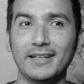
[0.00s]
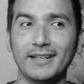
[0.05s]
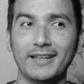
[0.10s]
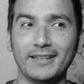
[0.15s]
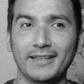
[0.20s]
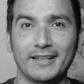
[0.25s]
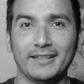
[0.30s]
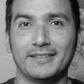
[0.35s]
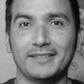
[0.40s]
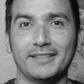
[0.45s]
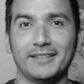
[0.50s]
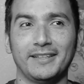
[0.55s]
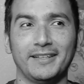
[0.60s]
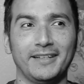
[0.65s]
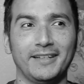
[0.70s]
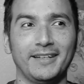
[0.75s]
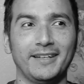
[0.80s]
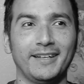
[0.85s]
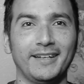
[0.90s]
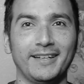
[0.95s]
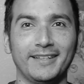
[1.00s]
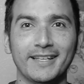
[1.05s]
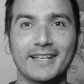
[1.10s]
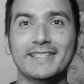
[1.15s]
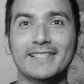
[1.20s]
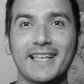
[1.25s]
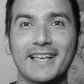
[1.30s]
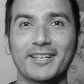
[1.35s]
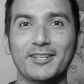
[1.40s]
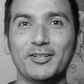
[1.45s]
Like that's
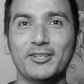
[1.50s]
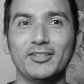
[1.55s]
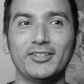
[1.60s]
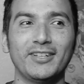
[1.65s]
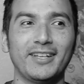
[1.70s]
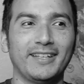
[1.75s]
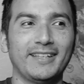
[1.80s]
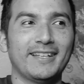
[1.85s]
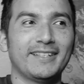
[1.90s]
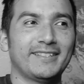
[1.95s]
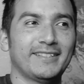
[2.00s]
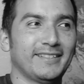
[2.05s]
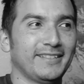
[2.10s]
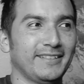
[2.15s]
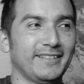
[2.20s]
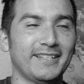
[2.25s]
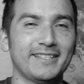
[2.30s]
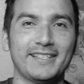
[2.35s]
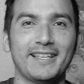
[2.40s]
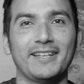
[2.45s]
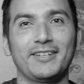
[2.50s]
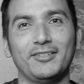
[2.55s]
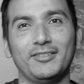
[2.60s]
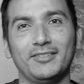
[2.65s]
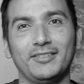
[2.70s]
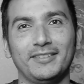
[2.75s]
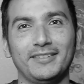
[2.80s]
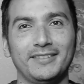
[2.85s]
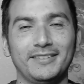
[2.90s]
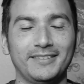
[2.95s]
not good. Like that's not
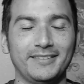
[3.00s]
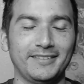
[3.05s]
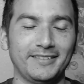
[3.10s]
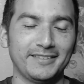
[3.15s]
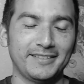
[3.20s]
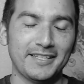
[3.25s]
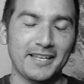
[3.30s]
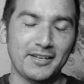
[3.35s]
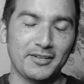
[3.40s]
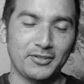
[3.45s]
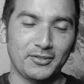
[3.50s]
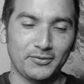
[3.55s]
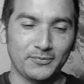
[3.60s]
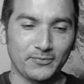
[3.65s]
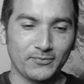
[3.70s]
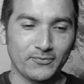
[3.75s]
good. It's not good.